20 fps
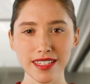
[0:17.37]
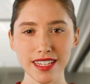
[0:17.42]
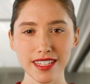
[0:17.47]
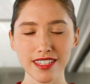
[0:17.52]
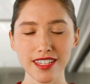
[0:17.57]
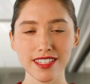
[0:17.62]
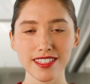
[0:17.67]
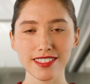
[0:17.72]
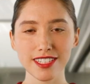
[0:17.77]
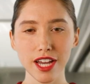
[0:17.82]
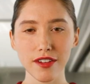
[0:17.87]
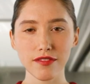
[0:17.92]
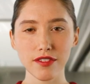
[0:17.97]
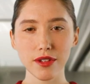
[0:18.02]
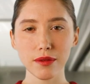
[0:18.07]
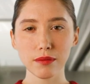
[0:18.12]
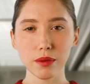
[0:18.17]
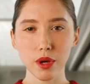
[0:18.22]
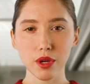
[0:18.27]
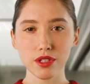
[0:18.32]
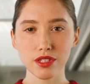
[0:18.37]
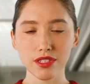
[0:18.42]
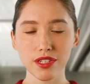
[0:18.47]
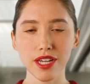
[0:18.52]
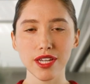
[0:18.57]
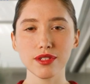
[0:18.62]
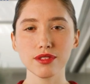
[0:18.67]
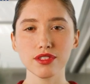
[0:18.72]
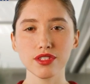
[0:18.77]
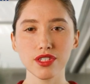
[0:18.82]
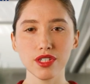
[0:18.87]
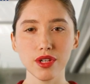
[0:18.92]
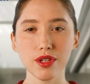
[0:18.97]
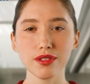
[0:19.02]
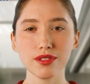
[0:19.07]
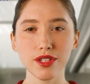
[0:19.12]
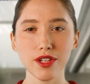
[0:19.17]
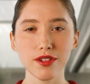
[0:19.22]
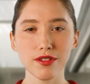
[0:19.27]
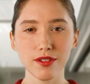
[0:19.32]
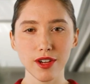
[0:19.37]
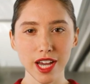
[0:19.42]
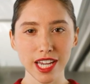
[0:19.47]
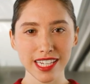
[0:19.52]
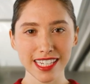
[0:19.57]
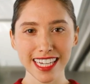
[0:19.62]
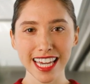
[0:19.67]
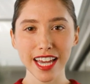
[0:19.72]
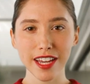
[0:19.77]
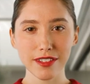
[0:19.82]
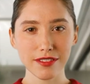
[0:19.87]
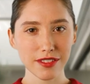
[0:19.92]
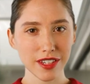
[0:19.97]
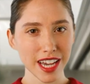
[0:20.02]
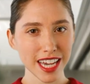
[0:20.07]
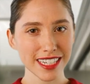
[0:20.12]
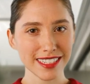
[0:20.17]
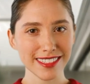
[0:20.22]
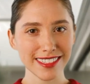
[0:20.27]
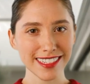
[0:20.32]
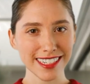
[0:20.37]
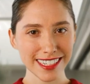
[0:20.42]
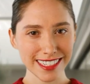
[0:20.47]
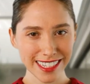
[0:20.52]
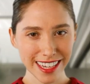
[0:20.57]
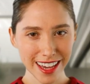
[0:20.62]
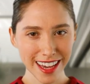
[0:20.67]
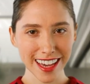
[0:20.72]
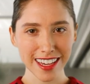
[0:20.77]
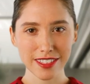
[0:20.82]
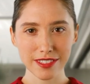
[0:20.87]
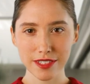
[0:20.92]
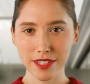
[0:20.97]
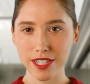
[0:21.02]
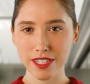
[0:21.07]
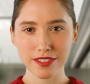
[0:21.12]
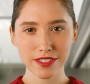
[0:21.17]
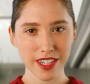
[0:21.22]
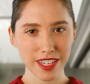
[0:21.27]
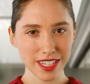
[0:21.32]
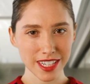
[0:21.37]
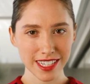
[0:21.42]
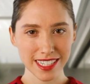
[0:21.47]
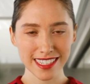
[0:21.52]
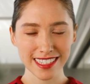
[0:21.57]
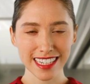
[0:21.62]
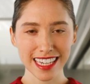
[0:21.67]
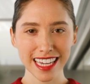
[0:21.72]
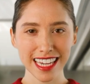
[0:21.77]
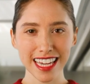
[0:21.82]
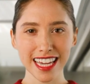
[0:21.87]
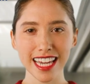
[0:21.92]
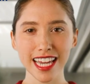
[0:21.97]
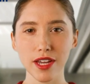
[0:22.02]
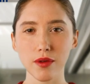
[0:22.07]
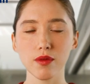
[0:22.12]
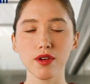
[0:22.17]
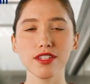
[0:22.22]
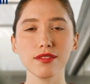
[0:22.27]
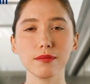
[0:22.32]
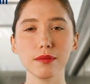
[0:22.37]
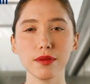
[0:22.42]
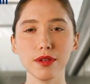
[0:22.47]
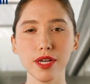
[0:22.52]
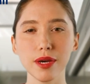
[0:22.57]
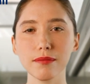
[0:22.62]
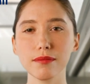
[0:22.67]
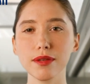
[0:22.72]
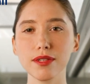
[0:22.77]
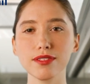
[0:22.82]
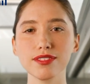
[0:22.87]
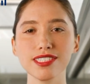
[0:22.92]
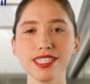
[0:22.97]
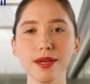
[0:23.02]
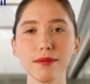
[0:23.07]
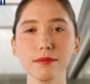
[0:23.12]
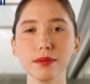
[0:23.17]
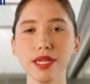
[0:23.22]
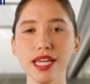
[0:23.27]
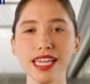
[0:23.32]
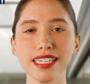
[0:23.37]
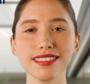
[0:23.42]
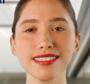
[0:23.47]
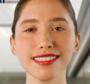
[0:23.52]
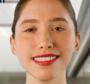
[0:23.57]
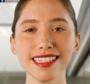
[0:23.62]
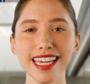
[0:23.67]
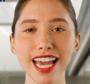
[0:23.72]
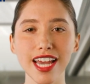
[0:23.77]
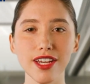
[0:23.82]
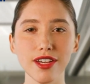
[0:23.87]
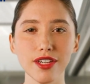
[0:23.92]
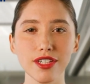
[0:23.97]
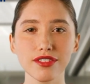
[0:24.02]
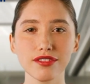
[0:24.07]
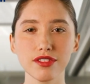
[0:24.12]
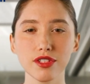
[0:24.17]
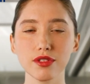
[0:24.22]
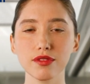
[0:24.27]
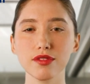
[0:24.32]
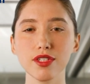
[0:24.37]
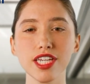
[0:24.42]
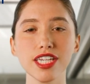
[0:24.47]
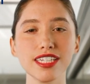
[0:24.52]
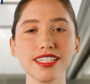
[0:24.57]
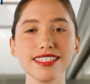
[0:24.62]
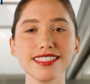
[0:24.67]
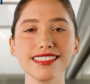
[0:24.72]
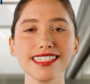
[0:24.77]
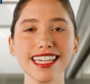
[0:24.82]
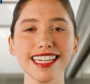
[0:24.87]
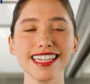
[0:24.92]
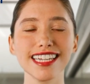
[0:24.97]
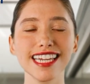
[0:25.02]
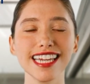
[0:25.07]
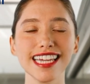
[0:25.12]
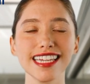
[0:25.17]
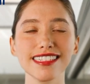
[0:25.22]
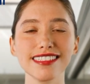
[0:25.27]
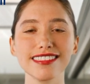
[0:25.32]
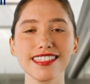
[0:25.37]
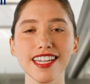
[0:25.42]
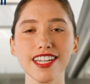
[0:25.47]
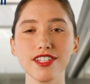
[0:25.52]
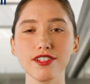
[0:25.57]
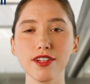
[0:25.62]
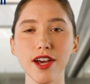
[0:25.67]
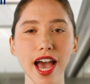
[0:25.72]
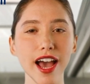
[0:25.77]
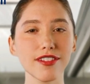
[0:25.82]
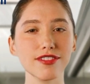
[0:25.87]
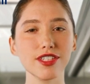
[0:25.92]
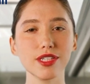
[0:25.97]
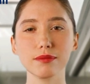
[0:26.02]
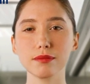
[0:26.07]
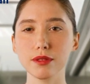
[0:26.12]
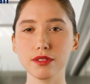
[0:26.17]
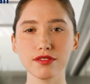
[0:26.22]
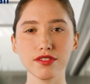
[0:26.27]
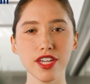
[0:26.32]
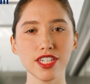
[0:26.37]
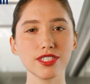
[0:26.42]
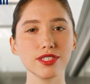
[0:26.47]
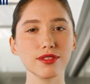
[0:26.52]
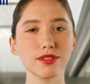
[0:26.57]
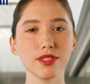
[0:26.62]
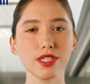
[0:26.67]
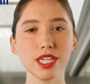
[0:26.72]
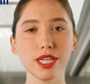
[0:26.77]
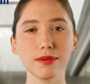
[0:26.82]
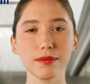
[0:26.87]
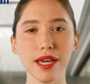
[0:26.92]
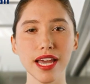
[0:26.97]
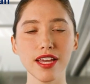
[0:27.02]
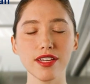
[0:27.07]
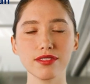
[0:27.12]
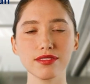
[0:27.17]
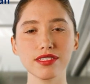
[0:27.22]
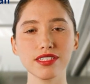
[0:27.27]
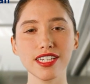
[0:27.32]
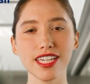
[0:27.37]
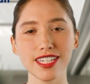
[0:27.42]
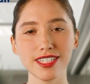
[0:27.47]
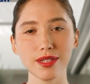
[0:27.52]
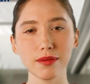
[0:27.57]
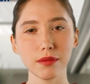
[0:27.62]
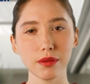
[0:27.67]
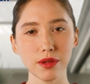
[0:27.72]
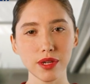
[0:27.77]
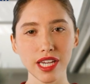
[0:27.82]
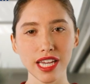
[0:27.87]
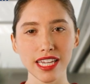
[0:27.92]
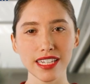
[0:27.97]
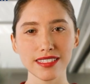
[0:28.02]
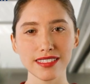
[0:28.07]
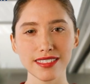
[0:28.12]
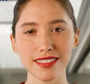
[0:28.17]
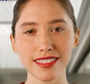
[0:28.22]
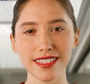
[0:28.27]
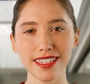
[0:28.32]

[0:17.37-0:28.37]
Discover BoldTrail's user-friendly interface designed for efficiency. With pre-built templates tailored for real estate needs, crafting professional emails is a breeze.